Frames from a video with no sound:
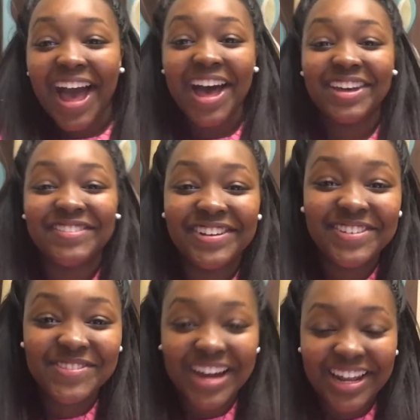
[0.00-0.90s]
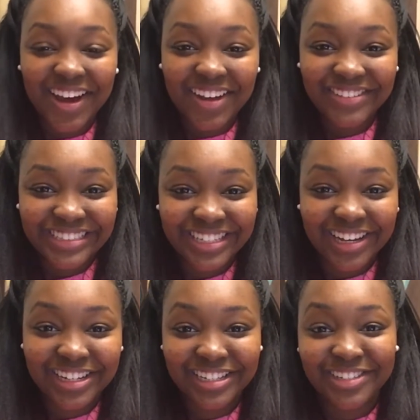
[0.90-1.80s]
Um, when I was
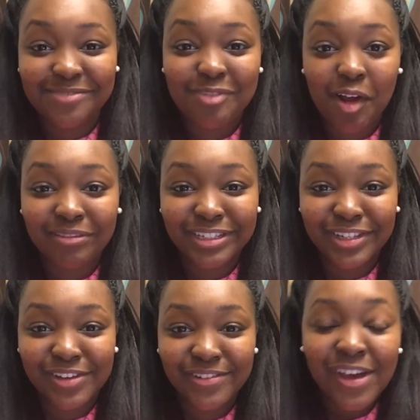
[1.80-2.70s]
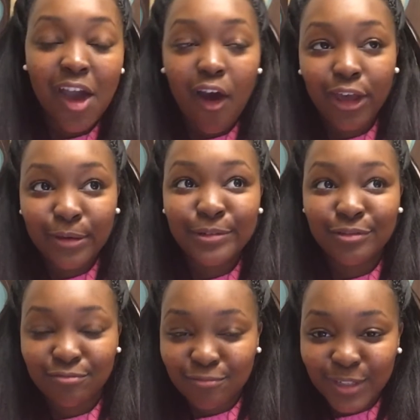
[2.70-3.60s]
younger, so in primary school, I used
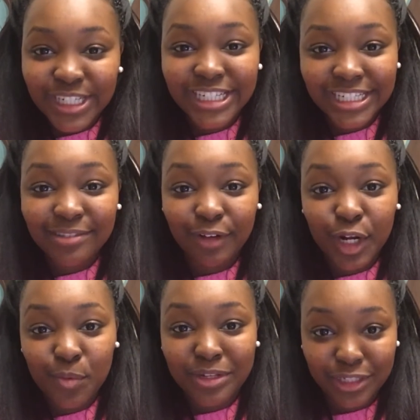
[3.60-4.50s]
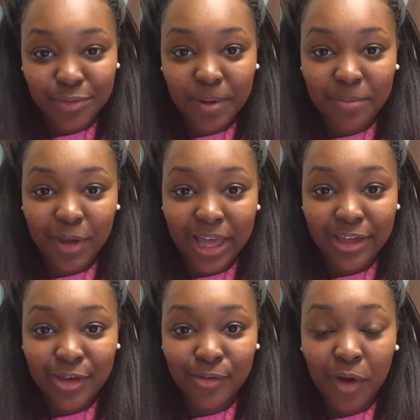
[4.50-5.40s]
to really, really want to sprain my
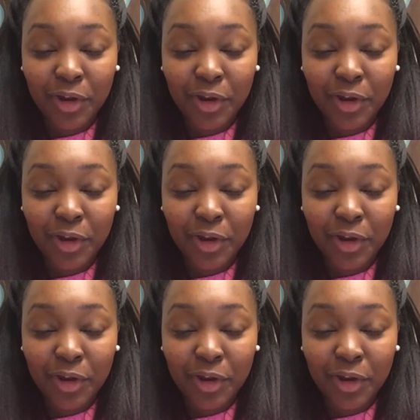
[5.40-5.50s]
ankle.